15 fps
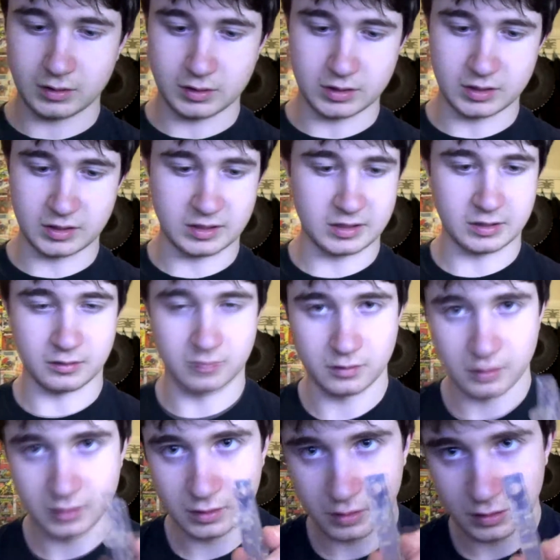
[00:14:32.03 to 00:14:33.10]
And now,
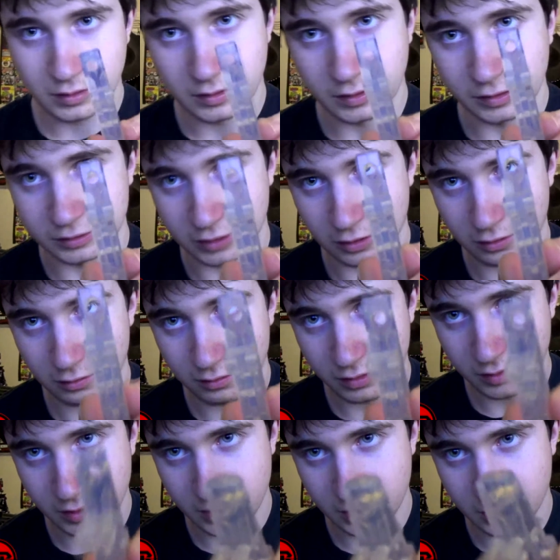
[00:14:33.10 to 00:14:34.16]
there's a hole in
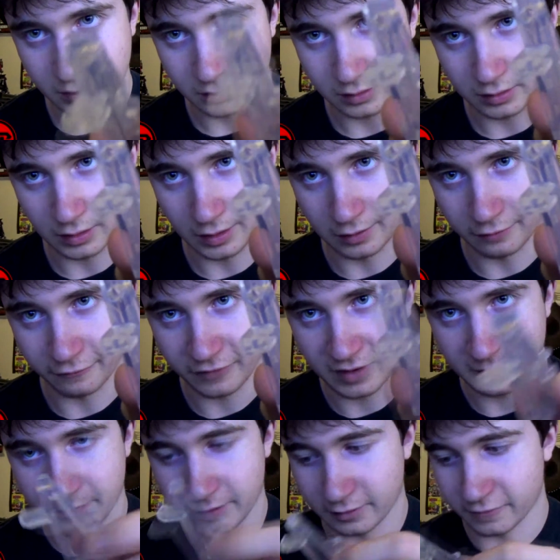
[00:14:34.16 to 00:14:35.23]
there, and a flat
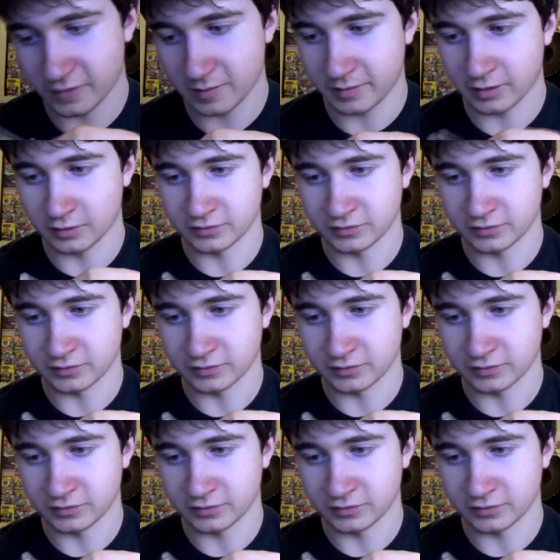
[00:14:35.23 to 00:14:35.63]
bit, the flat bit goes